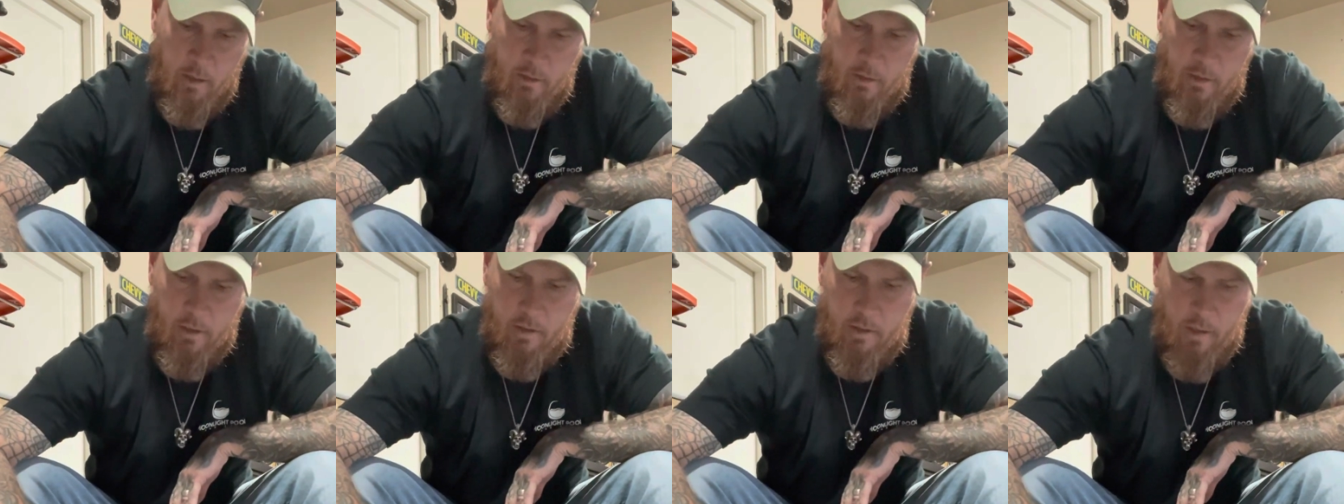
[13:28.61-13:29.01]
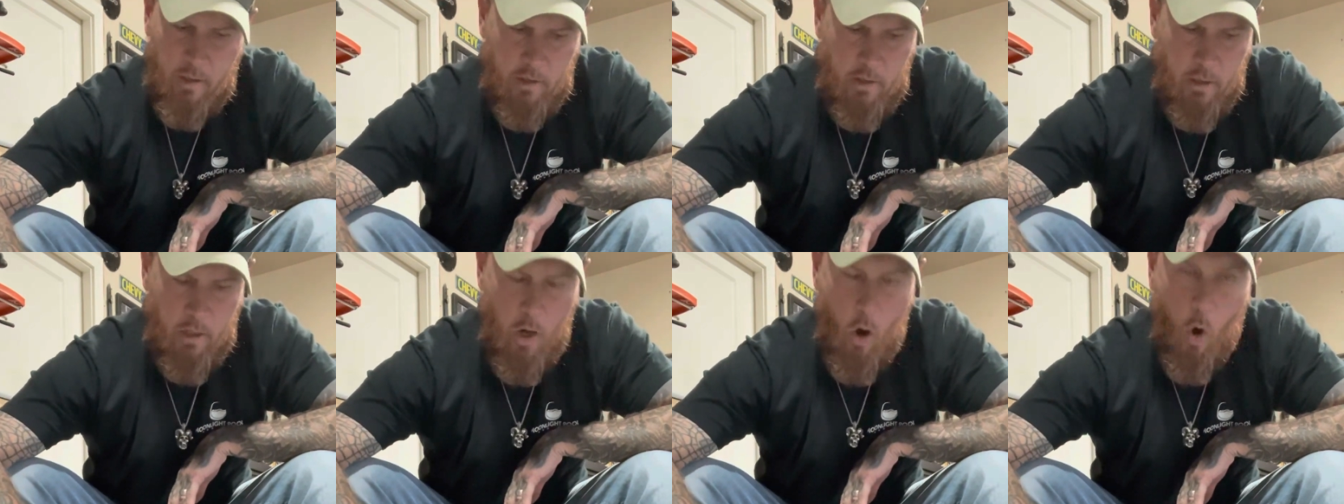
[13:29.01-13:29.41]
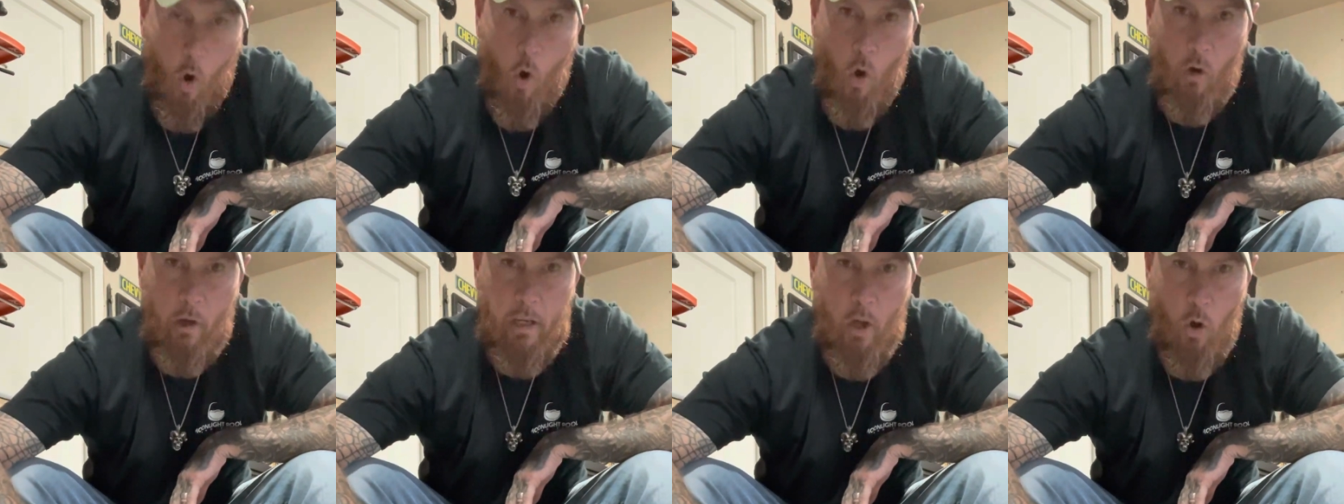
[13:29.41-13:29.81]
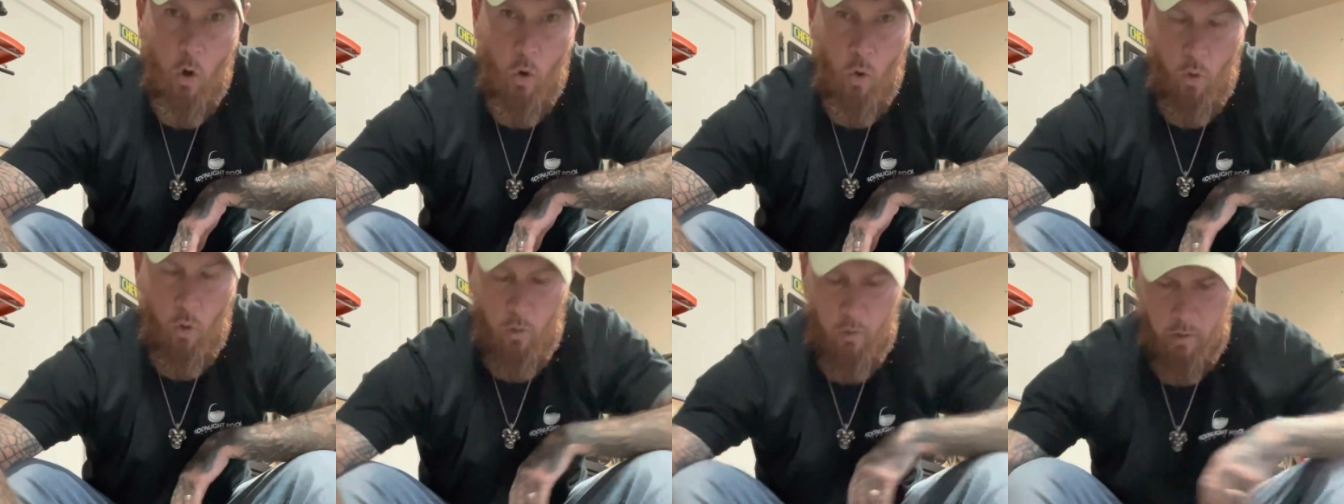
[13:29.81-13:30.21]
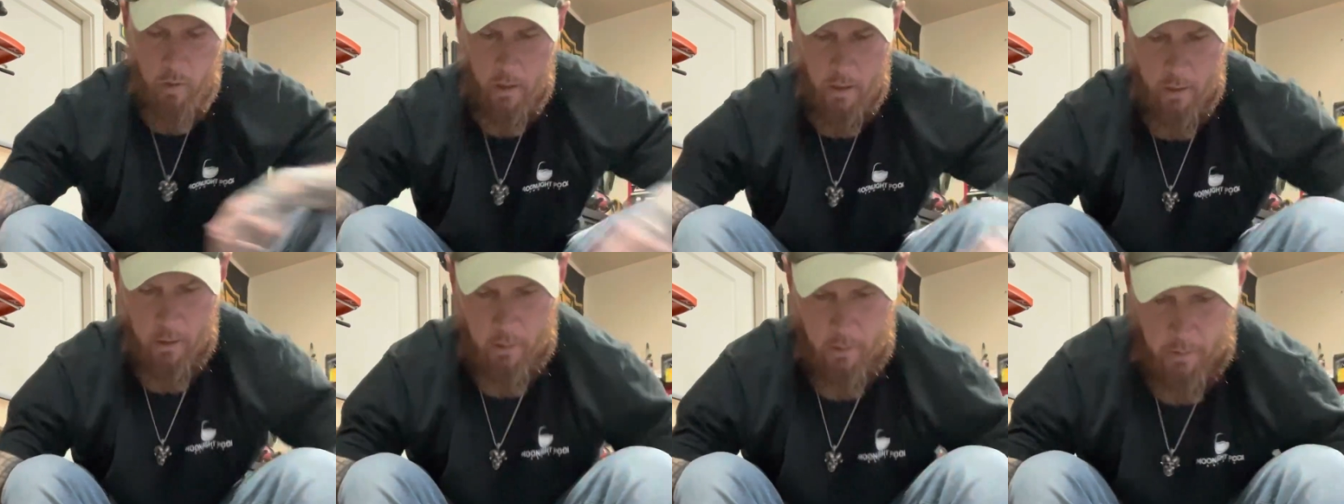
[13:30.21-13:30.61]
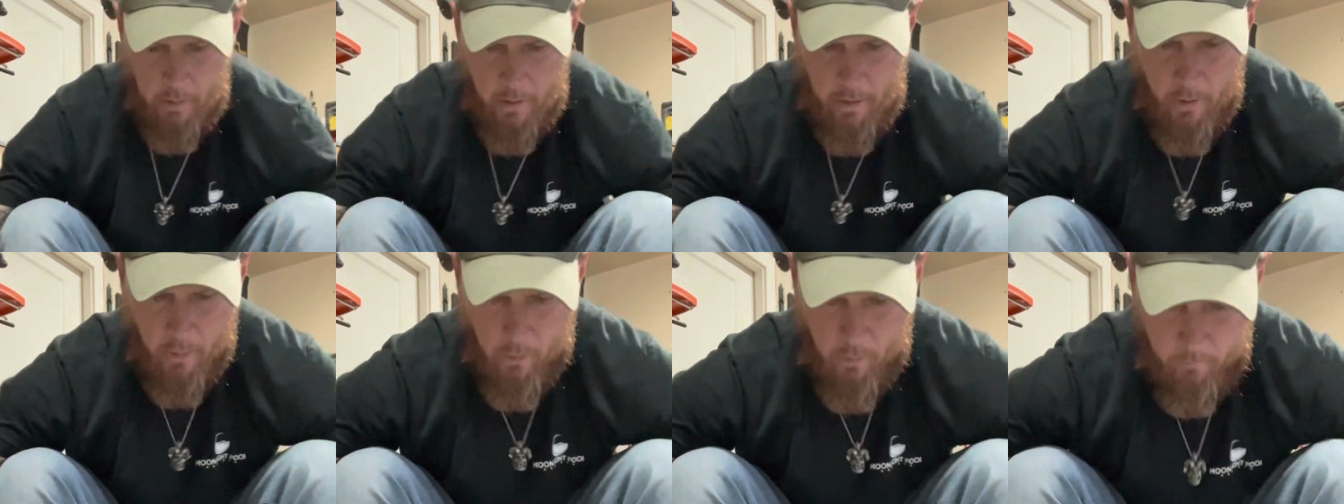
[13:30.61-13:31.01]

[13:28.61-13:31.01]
this is the hardy hole here.